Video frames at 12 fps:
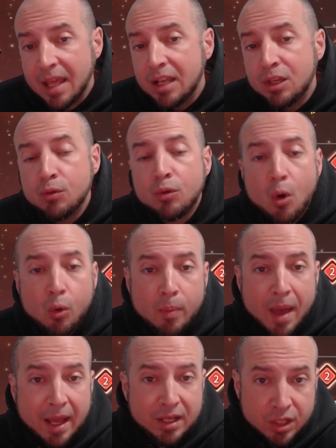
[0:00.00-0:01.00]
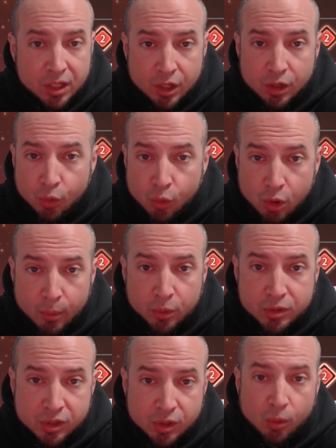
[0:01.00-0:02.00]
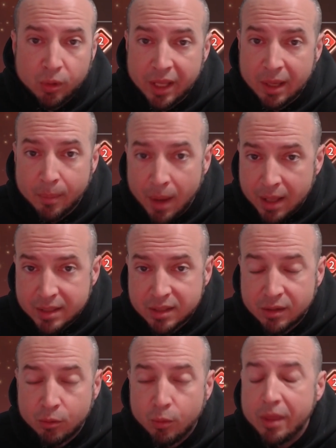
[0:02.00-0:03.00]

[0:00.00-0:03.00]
and then you go back to your normal Soul Link monster,